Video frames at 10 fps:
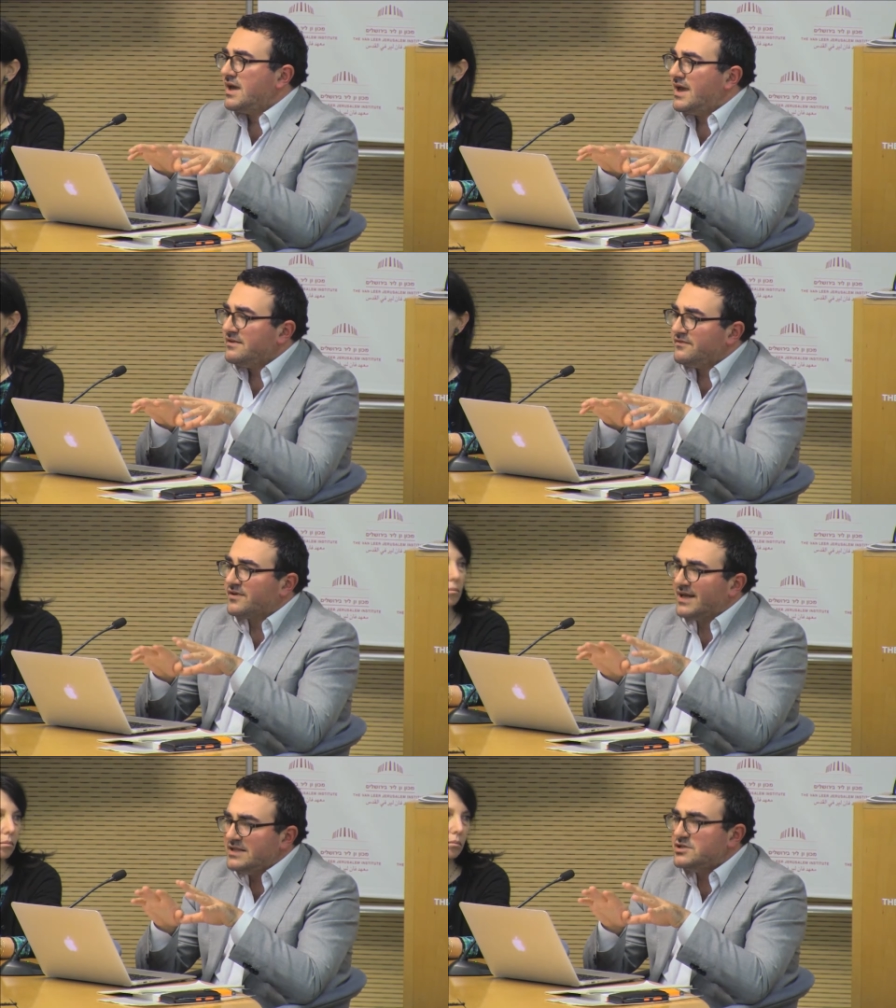And
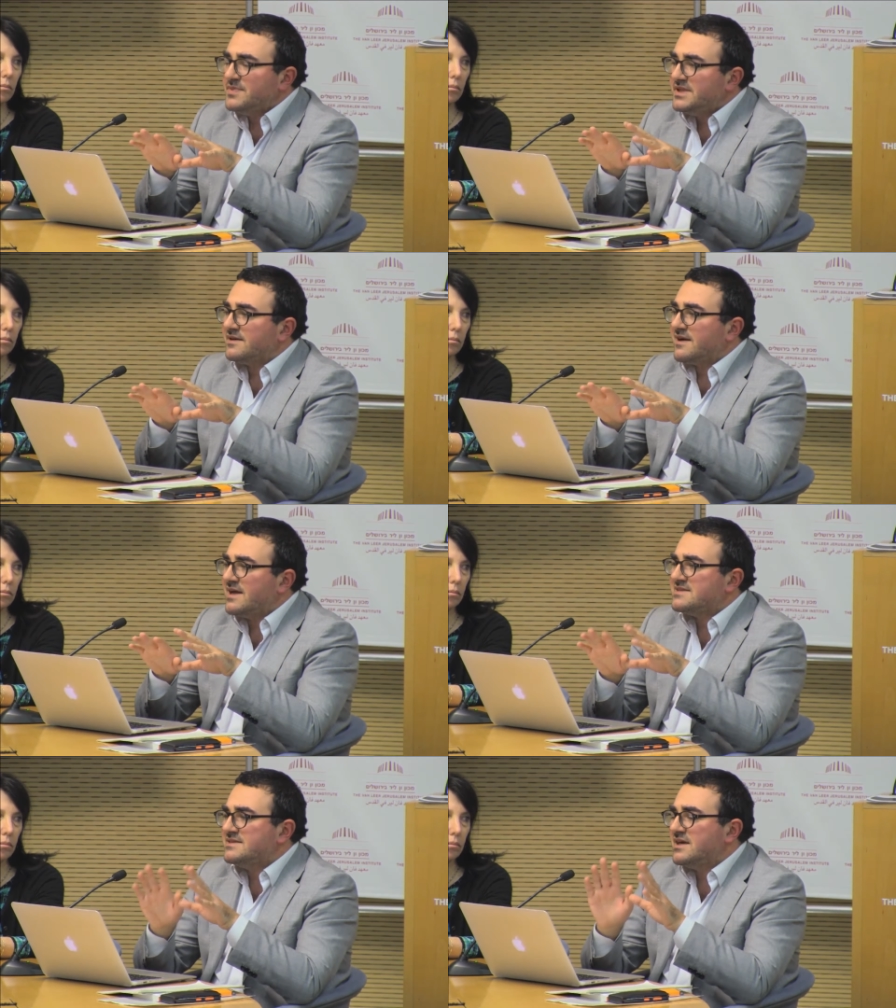for LGBT
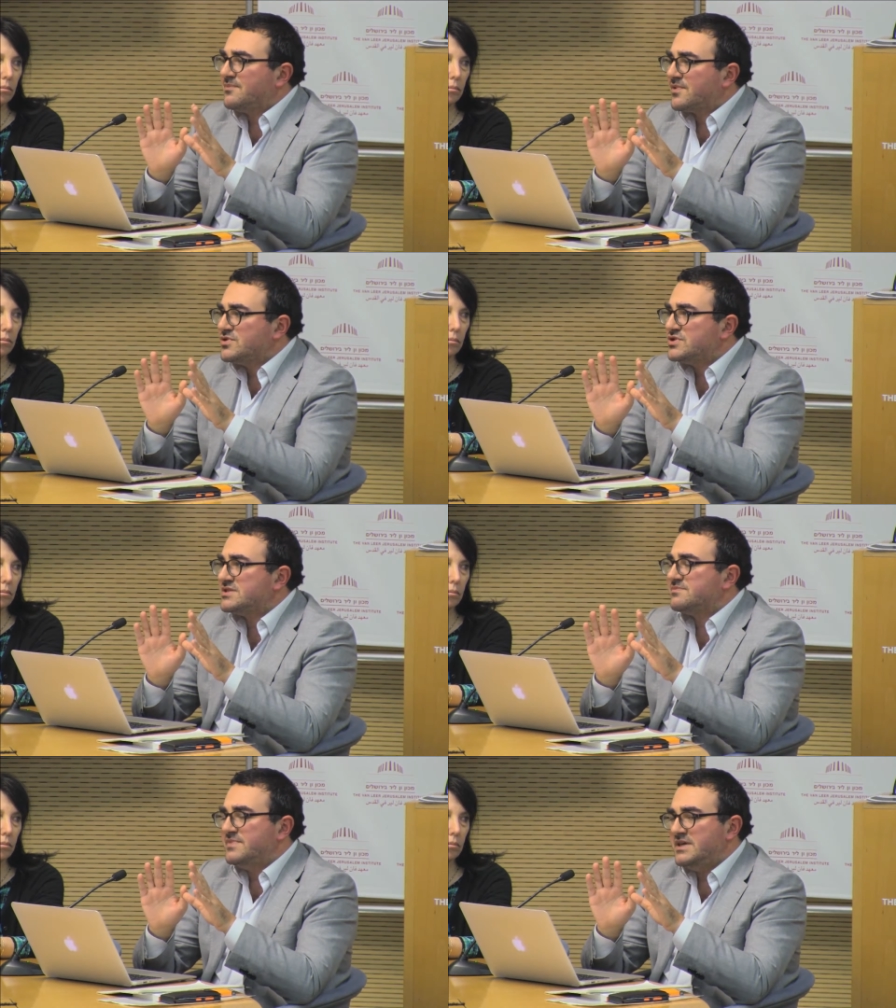rights, the approach
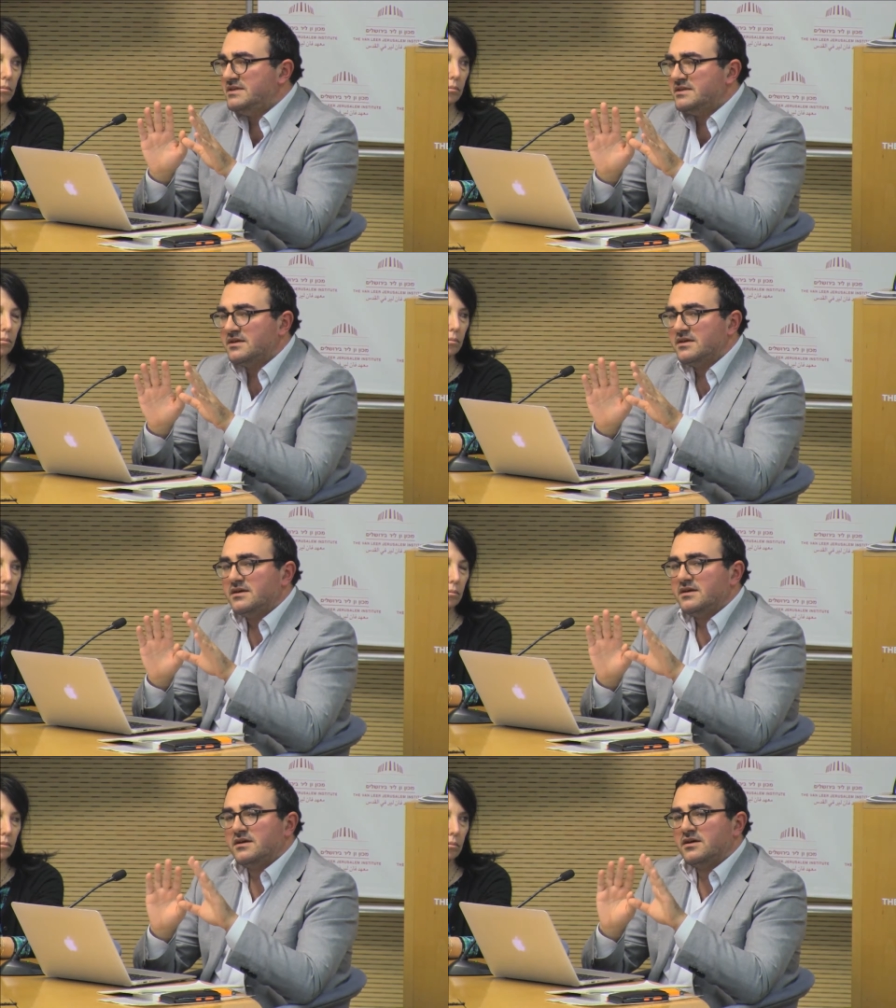has been
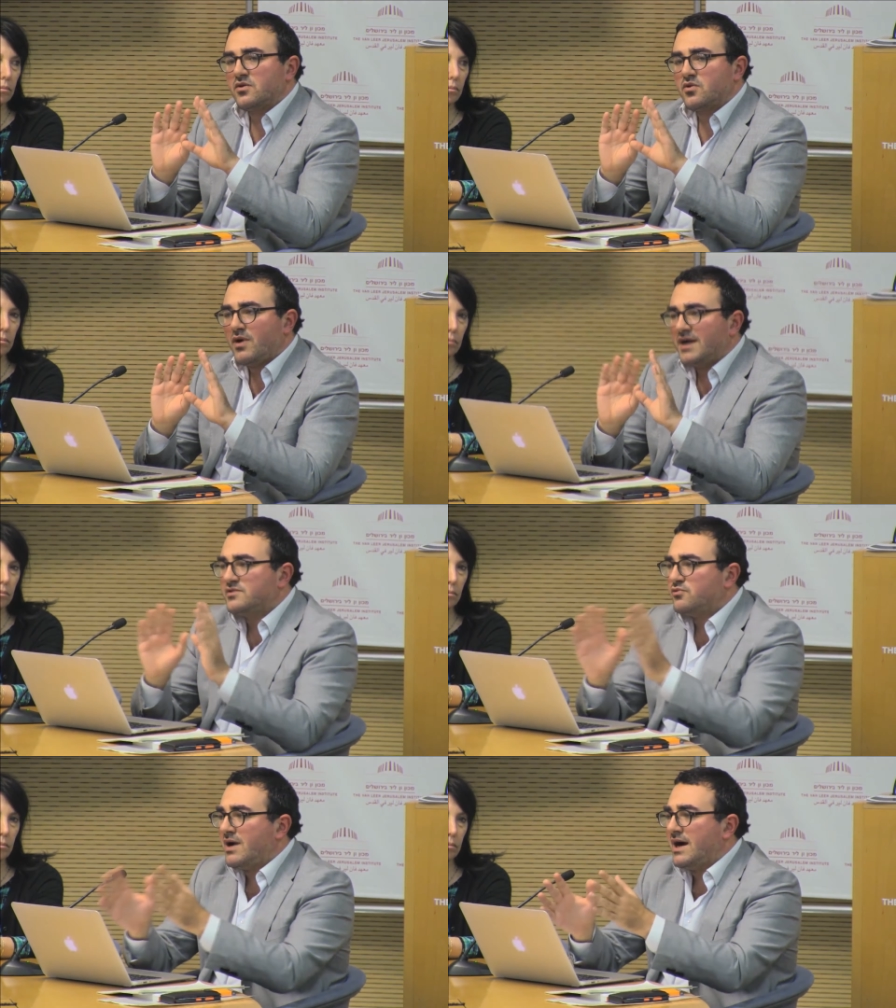
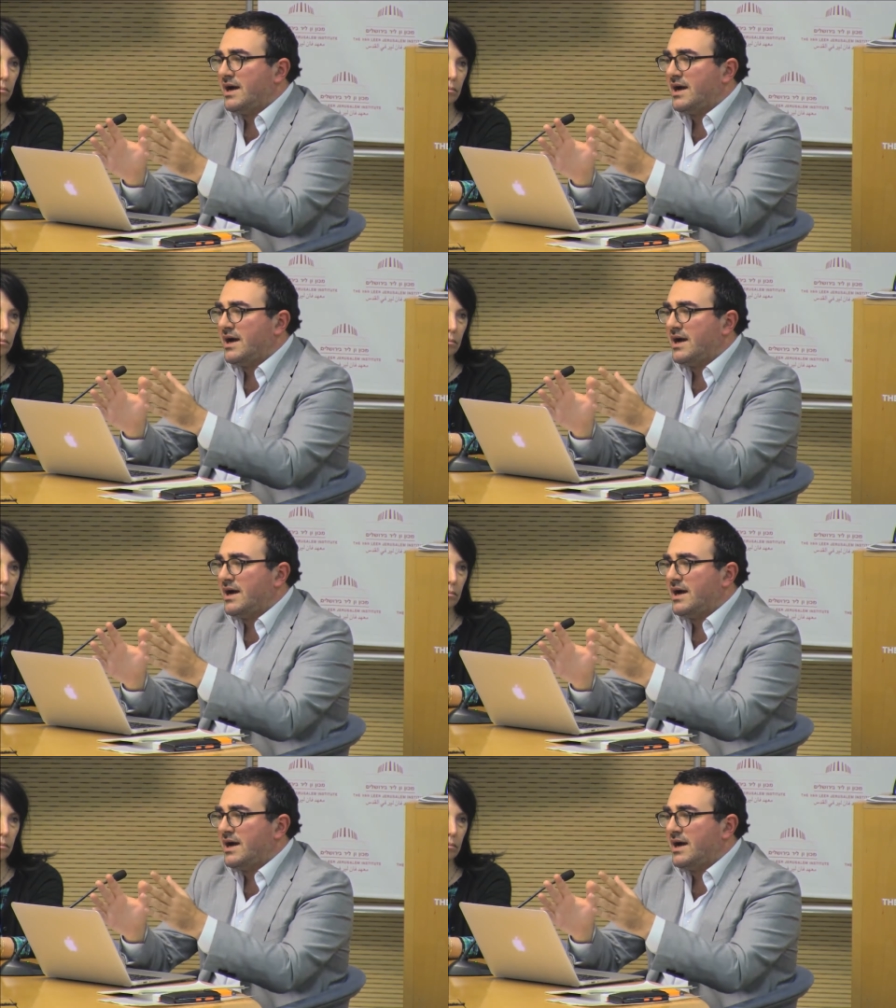quite